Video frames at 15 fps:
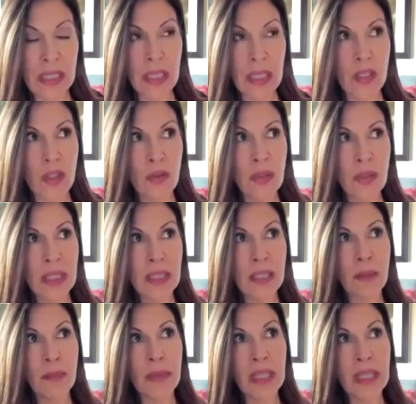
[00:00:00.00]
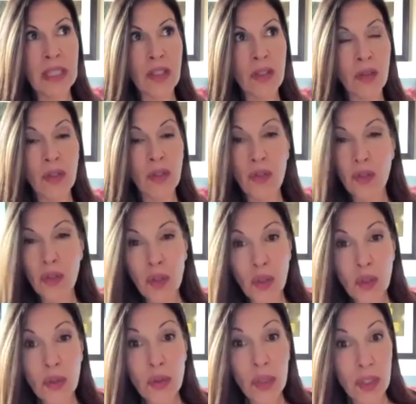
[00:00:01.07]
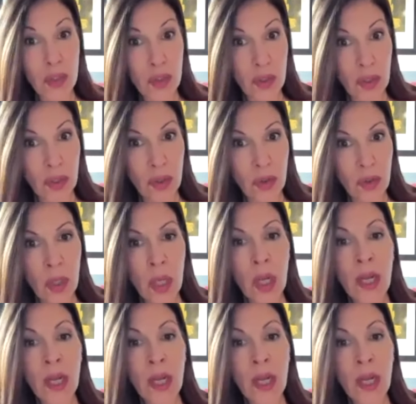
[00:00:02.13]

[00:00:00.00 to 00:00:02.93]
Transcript: that you need something that's going to nourish you,